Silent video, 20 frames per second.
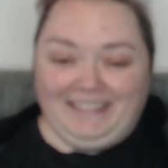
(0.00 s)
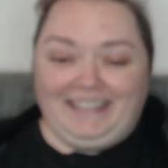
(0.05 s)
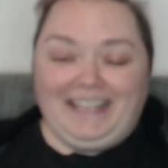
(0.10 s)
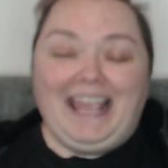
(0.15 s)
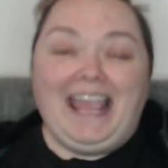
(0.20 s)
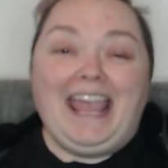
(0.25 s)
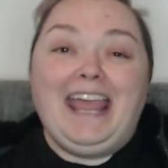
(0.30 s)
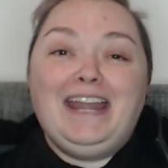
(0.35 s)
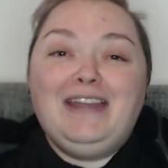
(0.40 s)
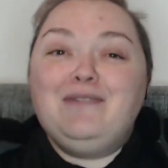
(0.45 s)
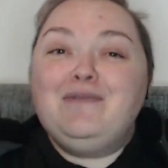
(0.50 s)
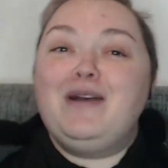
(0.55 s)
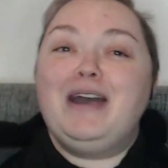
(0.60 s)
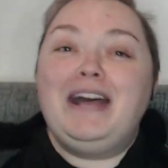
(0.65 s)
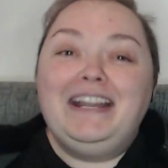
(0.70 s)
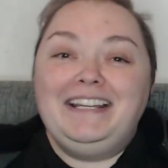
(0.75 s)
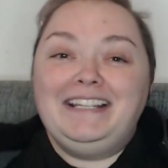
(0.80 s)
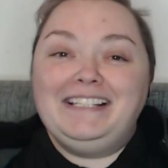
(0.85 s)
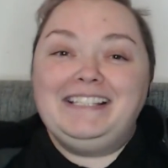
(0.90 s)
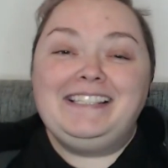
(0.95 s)

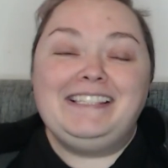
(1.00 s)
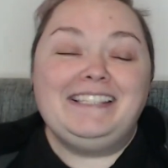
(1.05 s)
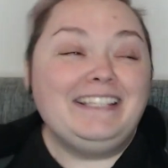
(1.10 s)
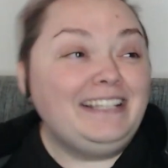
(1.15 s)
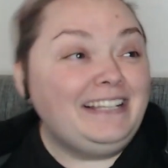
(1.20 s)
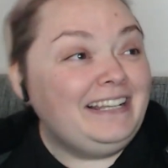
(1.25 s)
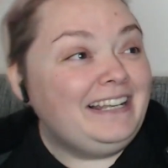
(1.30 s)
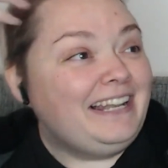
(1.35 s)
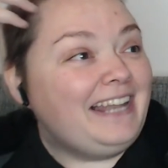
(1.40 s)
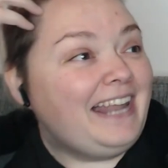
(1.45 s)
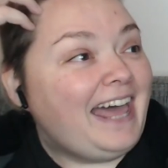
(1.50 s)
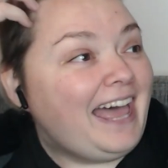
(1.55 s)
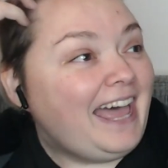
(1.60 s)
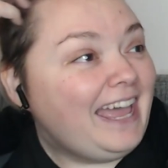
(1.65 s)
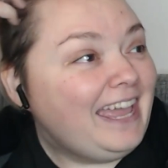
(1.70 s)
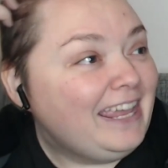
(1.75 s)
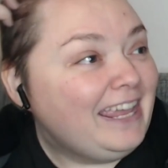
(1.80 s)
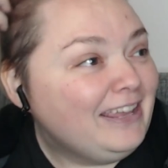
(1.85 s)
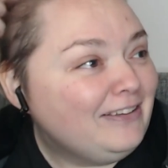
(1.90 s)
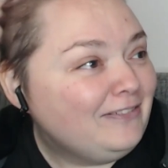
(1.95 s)
anyone is still
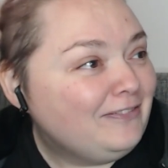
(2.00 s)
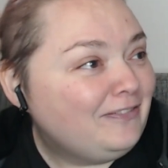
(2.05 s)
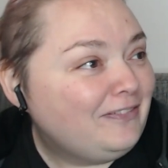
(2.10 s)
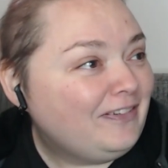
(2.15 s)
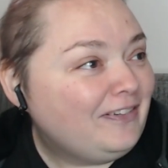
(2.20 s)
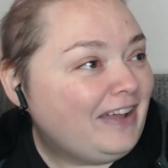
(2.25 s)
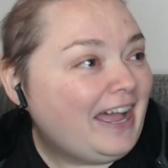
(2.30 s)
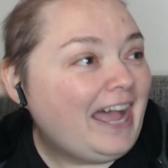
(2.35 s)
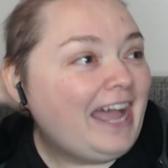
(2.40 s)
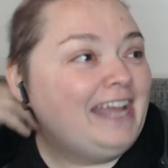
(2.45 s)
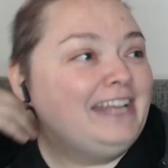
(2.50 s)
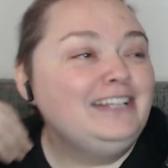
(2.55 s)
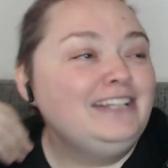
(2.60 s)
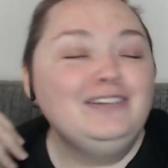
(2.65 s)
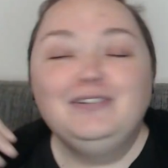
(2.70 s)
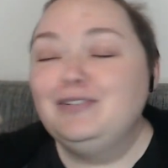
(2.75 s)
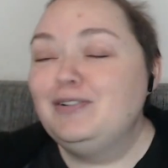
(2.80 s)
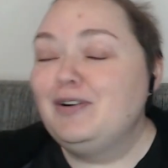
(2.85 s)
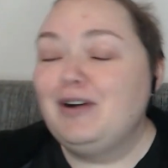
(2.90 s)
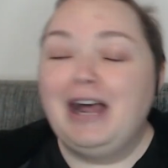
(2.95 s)
alive, I
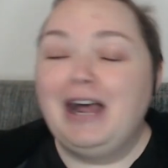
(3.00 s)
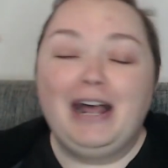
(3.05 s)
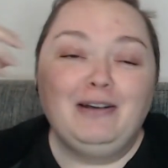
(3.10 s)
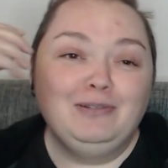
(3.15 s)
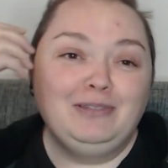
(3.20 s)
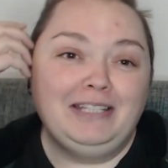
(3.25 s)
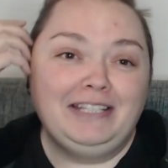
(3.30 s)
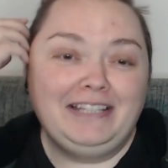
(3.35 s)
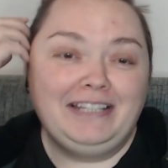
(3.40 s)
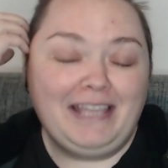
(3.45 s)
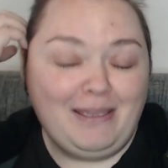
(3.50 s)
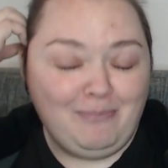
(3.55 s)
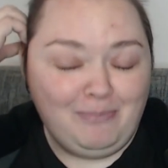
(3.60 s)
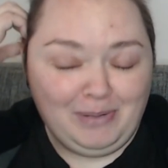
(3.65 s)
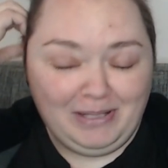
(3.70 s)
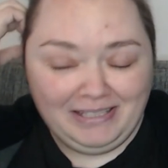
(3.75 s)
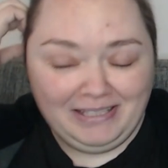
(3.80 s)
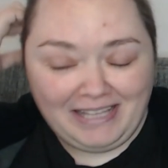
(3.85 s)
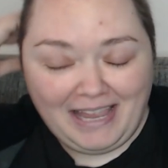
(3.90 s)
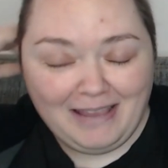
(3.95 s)
don't know how that
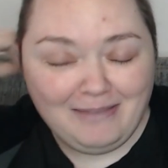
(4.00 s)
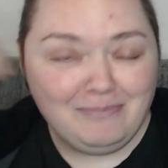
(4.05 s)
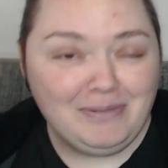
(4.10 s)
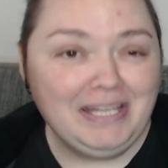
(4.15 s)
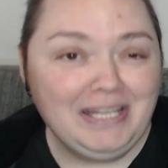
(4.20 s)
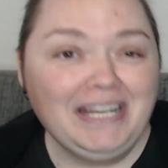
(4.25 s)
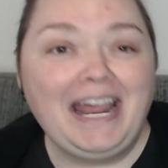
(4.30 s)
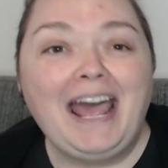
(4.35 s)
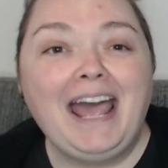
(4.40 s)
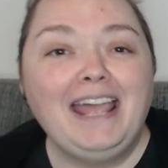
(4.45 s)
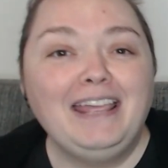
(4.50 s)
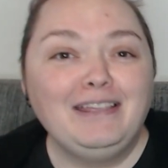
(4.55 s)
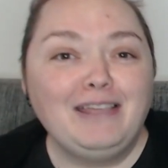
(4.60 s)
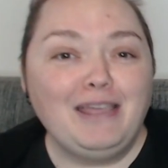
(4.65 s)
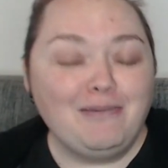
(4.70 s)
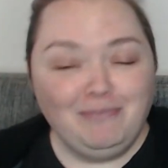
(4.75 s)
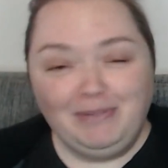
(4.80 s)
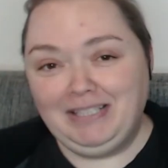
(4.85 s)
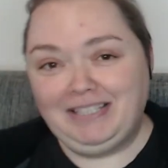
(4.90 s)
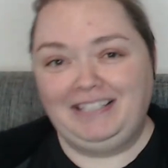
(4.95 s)
happened. I mean, I
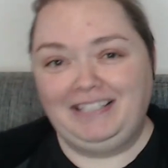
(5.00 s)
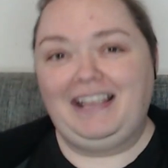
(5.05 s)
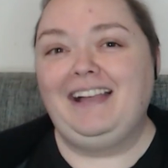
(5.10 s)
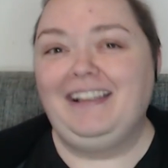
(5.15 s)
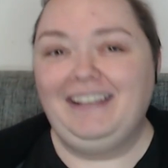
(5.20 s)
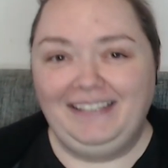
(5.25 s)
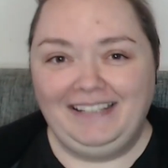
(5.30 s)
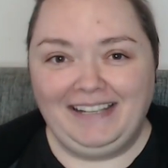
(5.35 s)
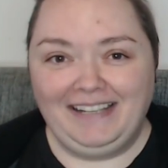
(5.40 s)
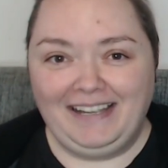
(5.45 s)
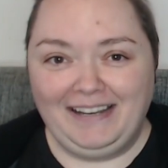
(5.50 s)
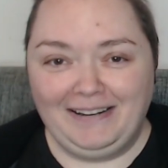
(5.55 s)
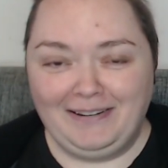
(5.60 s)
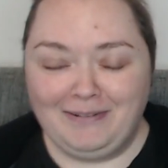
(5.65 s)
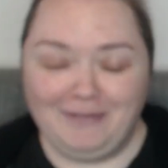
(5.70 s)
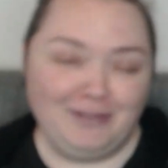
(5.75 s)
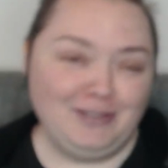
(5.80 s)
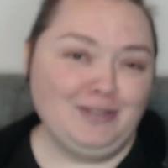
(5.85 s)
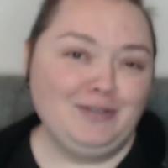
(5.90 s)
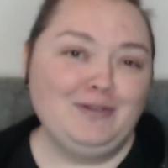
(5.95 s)
am
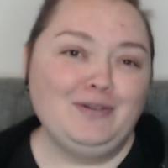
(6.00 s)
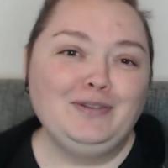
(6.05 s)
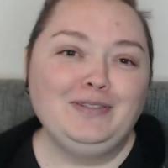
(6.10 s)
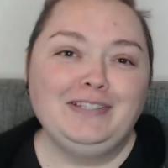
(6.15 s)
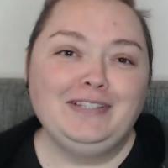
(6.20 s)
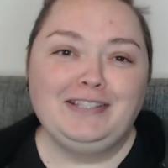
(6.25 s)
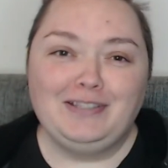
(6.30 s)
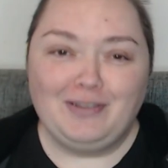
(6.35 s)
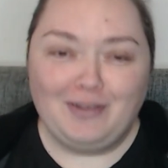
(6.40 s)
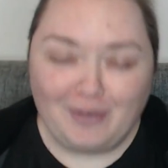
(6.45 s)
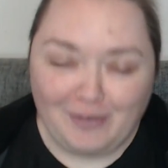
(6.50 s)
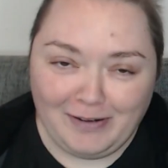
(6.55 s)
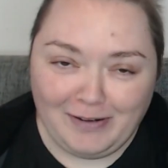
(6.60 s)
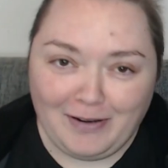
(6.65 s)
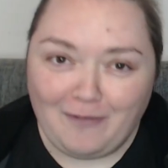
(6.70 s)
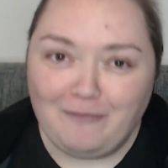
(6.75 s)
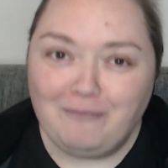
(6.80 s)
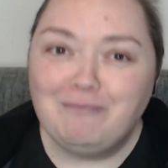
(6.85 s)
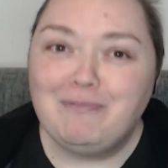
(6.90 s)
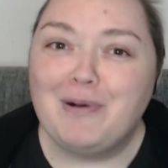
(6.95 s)
Italian. You know the story
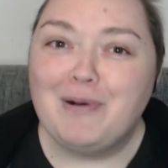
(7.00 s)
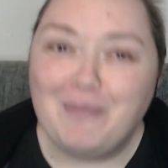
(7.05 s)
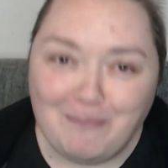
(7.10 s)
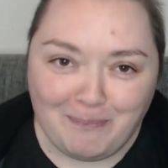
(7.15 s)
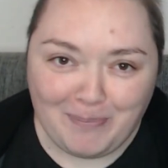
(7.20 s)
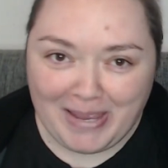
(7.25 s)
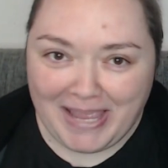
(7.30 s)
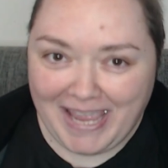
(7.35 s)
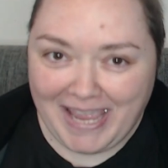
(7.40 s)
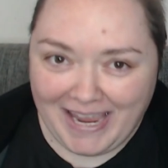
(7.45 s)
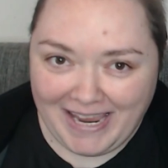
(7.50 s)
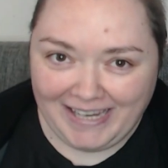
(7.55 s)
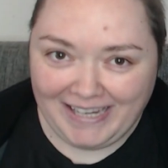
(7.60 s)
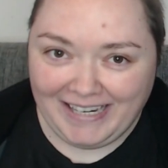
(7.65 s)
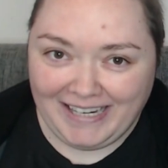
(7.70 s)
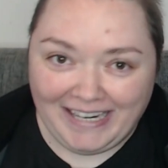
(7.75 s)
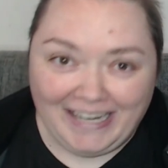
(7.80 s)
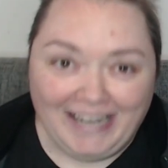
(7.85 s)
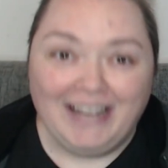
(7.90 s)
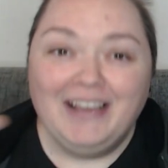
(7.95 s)
of
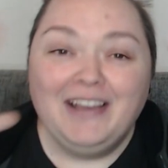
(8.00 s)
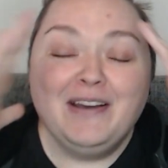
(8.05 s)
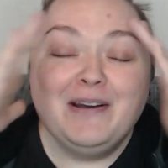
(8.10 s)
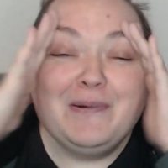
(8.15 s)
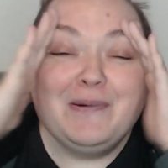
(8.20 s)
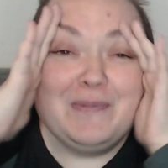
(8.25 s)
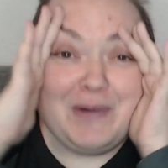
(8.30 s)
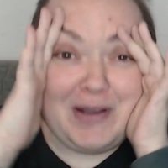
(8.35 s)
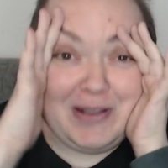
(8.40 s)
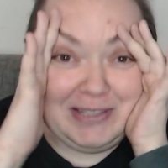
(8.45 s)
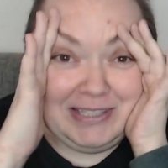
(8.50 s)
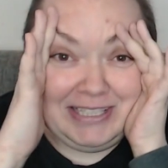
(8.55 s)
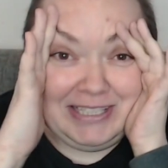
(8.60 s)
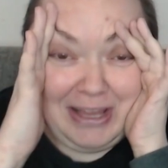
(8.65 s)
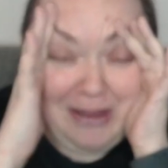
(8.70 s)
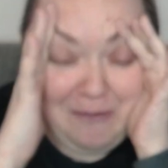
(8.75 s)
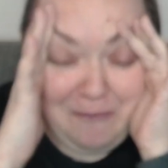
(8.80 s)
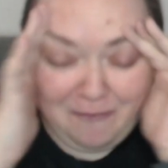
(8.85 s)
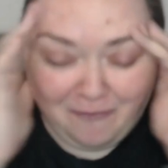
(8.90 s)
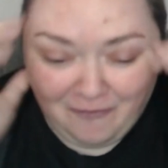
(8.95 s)
Pompeii. What
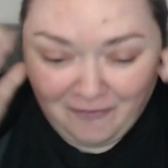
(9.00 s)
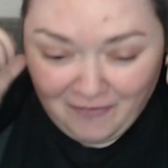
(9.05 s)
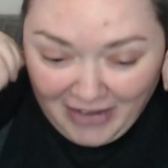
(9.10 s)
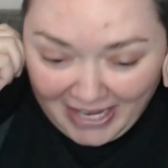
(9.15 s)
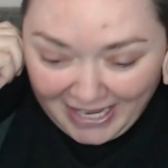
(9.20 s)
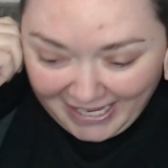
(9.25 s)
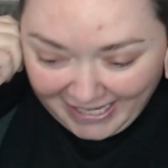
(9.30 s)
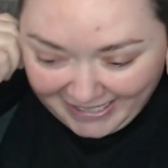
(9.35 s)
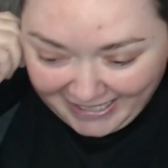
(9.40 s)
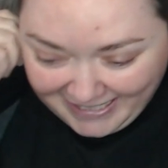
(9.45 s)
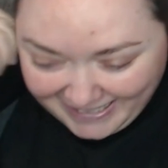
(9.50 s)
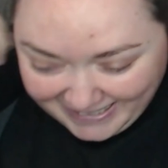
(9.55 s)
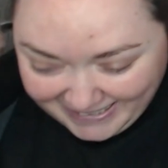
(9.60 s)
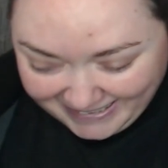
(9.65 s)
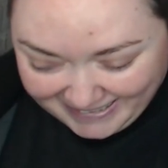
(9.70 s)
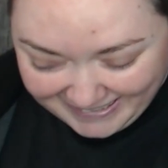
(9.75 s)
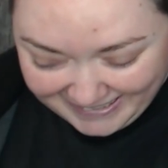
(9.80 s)
the fuck?